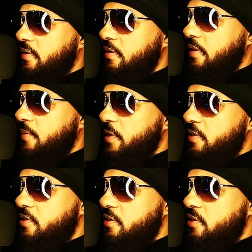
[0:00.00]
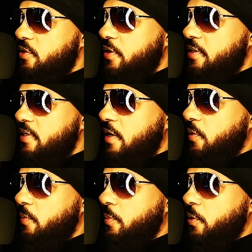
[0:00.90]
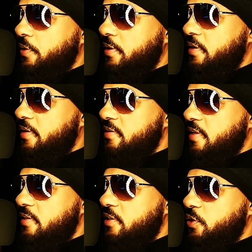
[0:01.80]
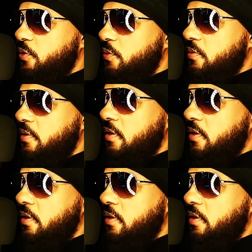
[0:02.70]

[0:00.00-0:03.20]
let me just stress how important it is that you